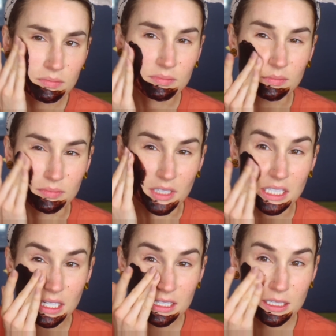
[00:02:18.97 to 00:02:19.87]

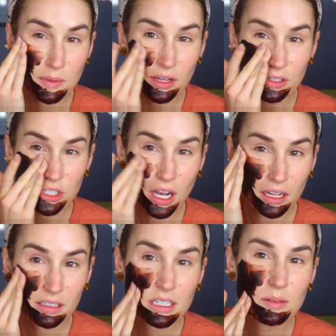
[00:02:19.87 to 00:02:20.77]
It does smell
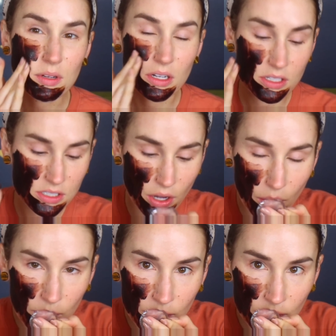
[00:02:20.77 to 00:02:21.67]
chocolatey, but
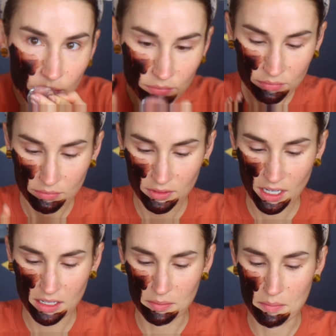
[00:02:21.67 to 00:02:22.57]
also
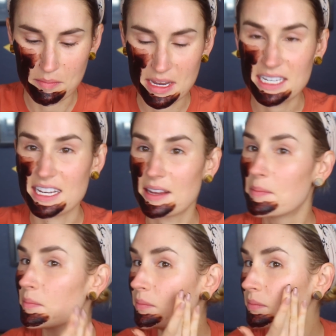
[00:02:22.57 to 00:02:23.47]
kind of minty.
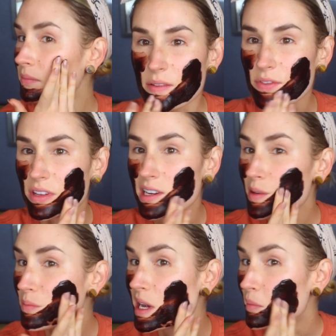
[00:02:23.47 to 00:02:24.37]
Hopefully
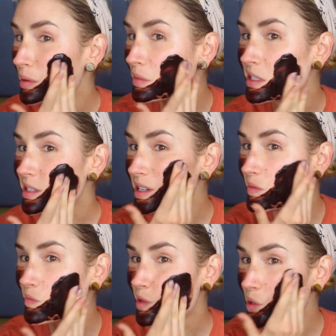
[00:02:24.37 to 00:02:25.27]
not pepperminty.
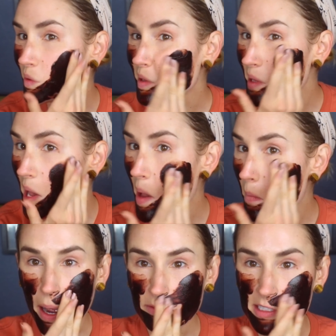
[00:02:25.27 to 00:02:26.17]
You don't want that.
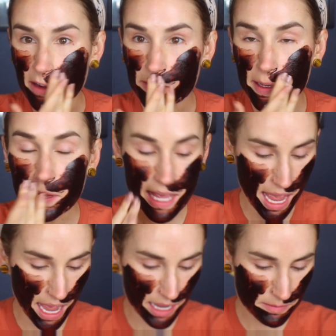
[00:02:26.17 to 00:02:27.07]
I've definitely
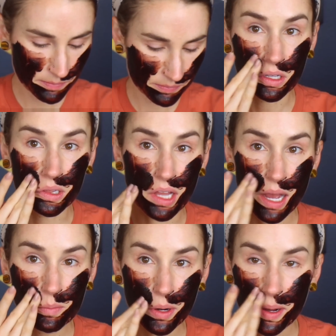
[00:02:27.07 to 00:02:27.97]
had a
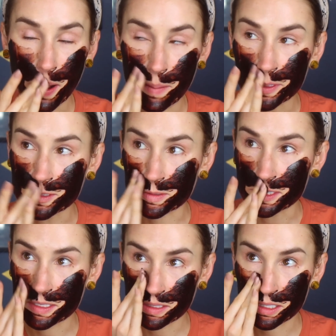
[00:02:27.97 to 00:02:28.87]
lot more comments
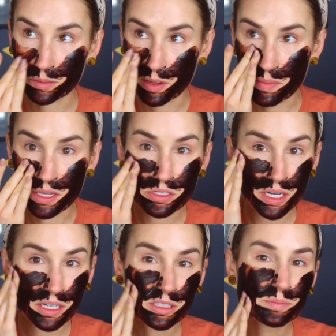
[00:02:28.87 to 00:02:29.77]
recently on my main
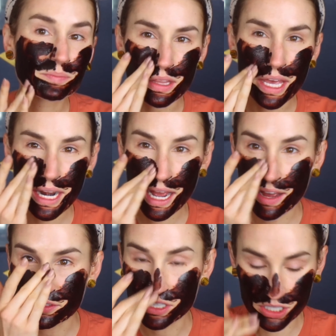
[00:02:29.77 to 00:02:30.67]
channel that
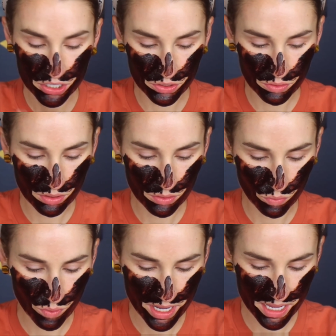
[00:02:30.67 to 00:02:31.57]
have to do
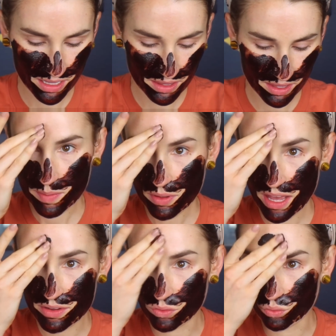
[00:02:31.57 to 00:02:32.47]
with people
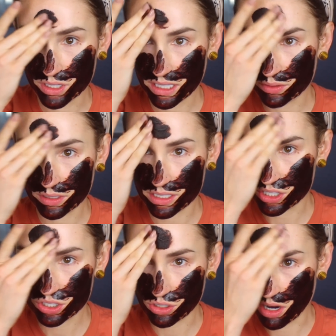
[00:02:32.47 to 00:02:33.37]
having really, really
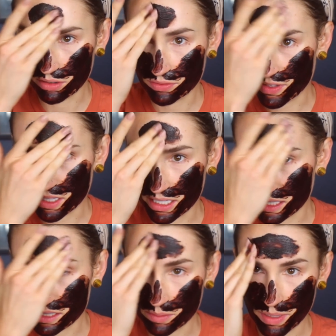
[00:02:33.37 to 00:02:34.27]
strong
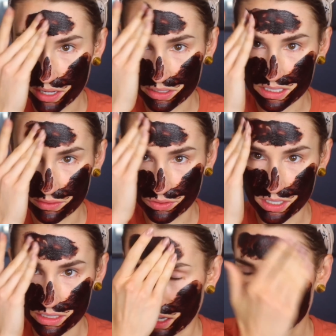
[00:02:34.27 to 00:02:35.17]
feelings about the
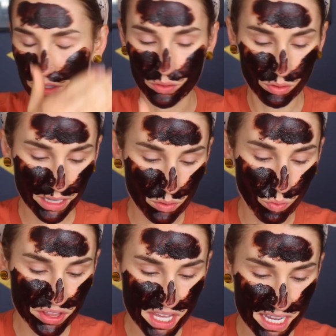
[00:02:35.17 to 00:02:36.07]
different, I don't know, like
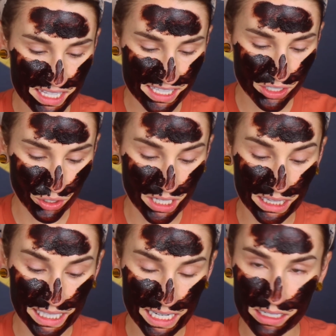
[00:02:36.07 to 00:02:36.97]
what they consider
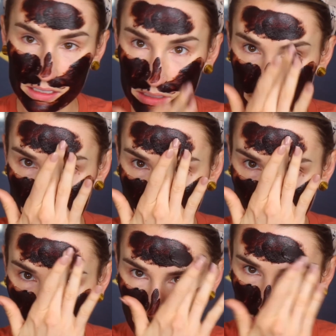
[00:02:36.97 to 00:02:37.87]
clean.
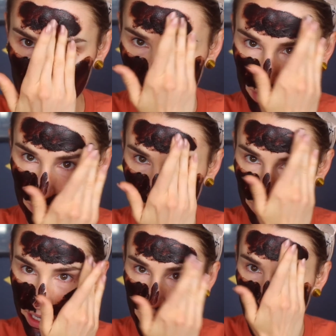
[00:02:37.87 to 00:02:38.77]
So, you know, people are
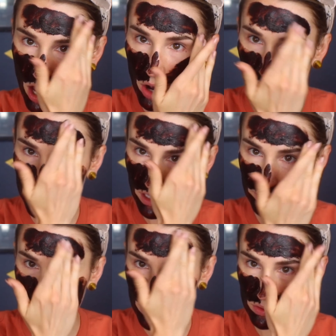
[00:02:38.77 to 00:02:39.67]
like, oh, I'd
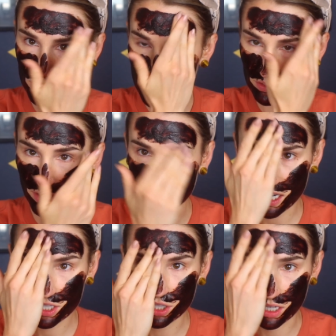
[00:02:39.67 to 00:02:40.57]
love to use this
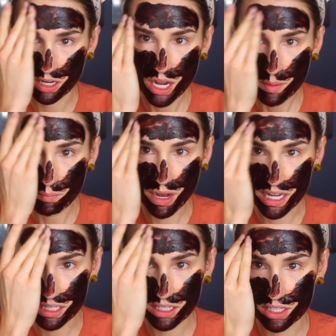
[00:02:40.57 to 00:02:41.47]
foundation,
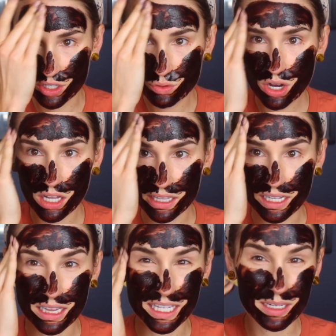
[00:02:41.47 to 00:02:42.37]
but you call
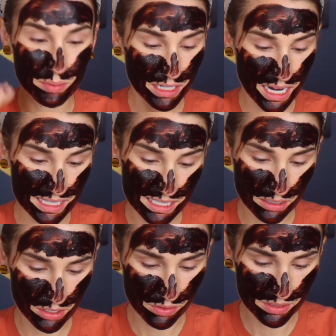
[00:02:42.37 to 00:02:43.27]
it clean, but it has
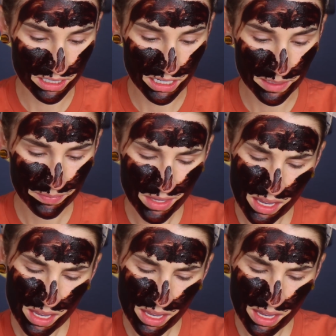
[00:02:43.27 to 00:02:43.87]
silicones in it.